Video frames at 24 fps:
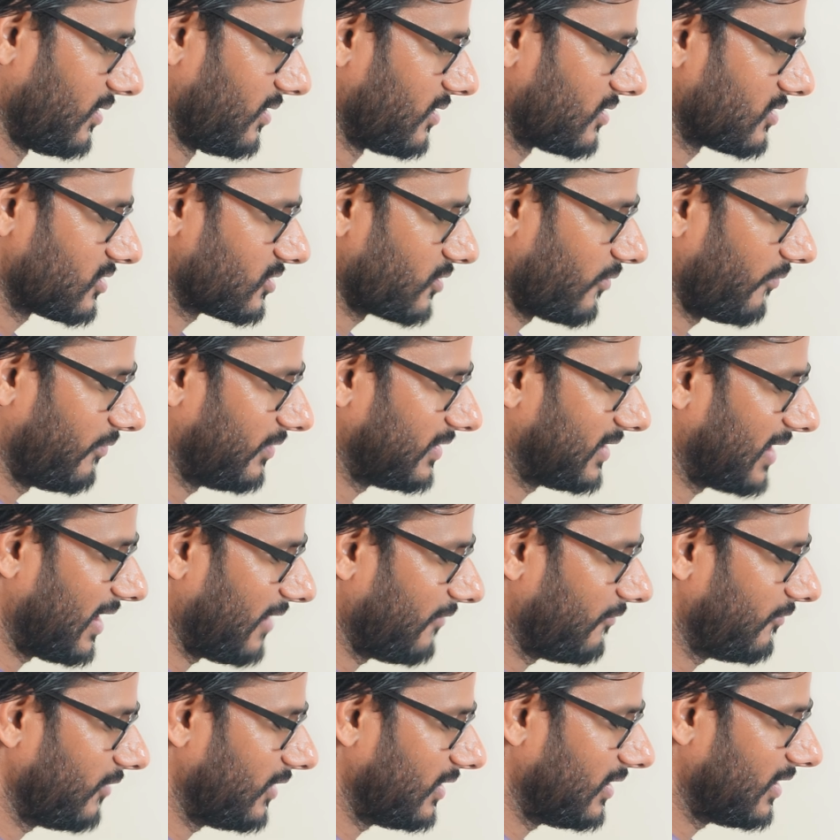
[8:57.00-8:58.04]
So
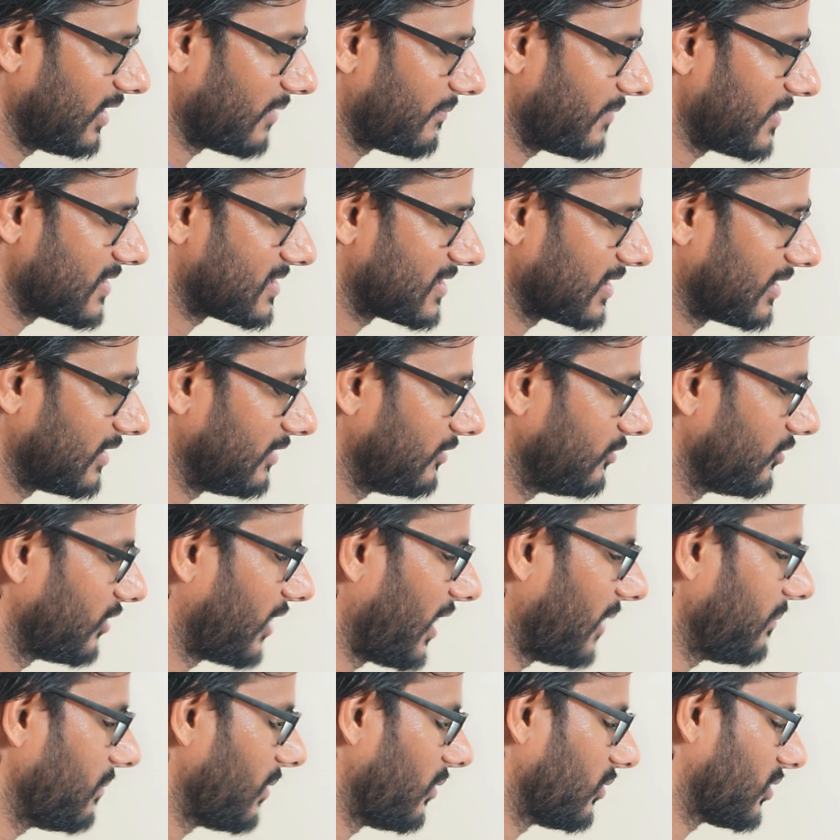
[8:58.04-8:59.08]
within a year, basically, you
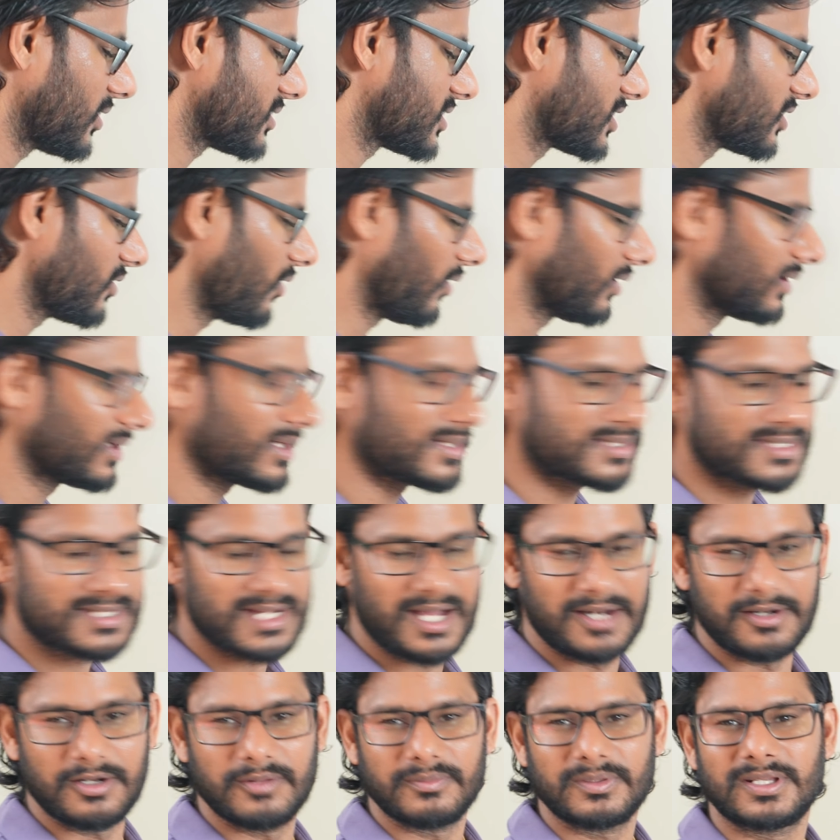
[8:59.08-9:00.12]
can be able to achieve all those
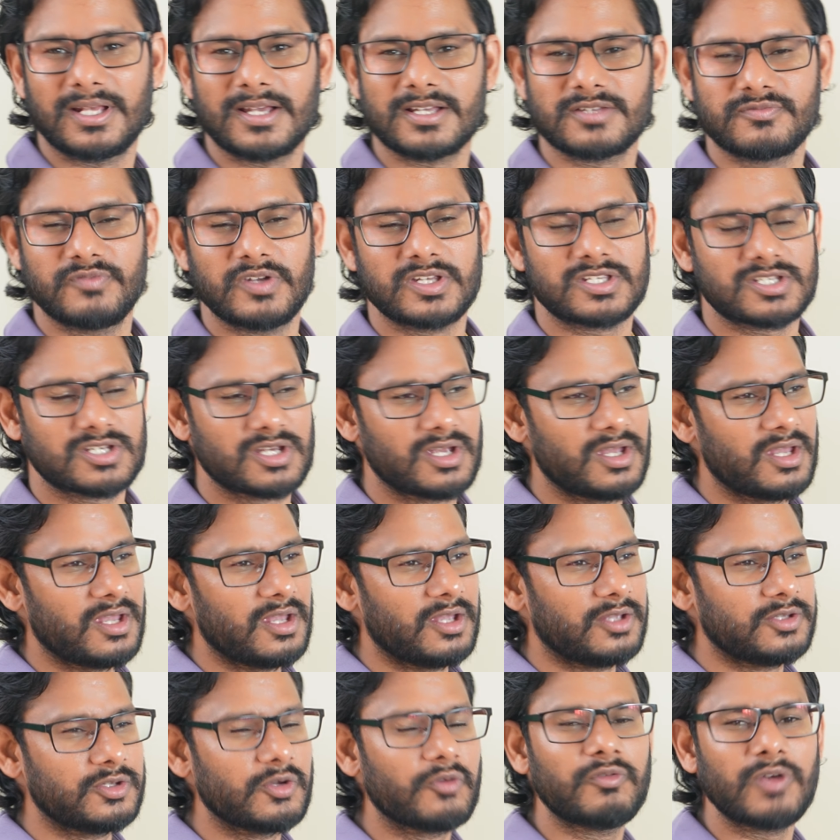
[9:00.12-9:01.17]
kind of things which
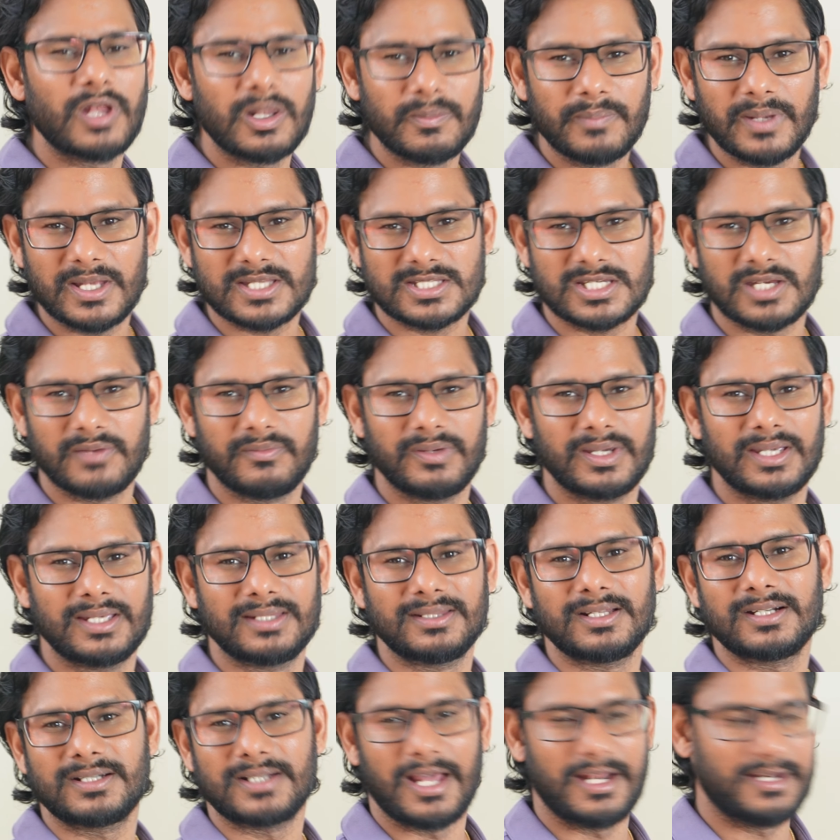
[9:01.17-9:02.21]
you will be achieving in
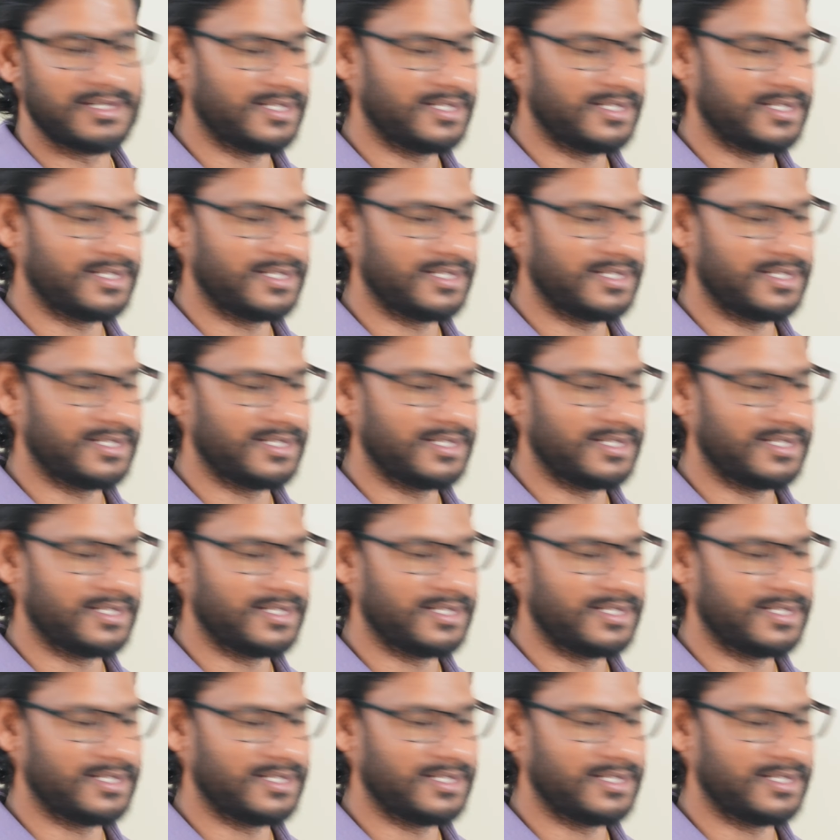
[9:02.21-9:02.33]
the 10